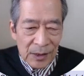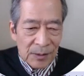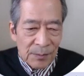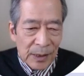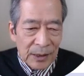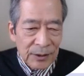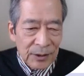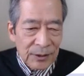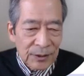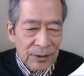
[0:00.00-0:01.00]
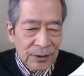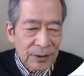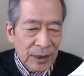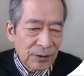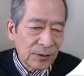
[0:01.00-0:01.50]
by the
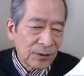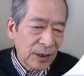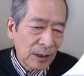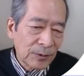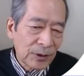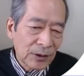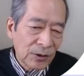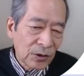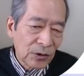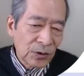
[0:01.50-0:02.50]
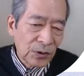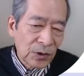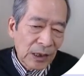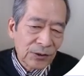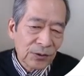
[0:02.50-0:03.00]
let subject
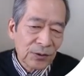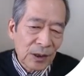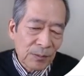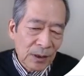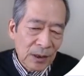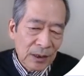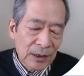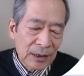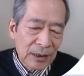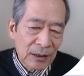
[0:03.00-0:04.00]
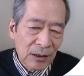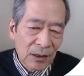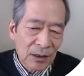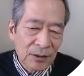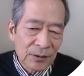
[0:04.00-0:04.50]
construction lemma
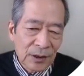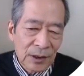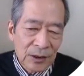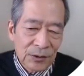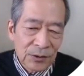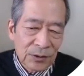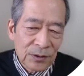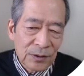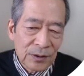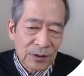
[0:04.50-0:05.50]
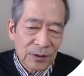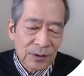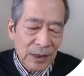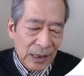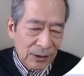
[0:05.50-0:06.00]
on the next slide.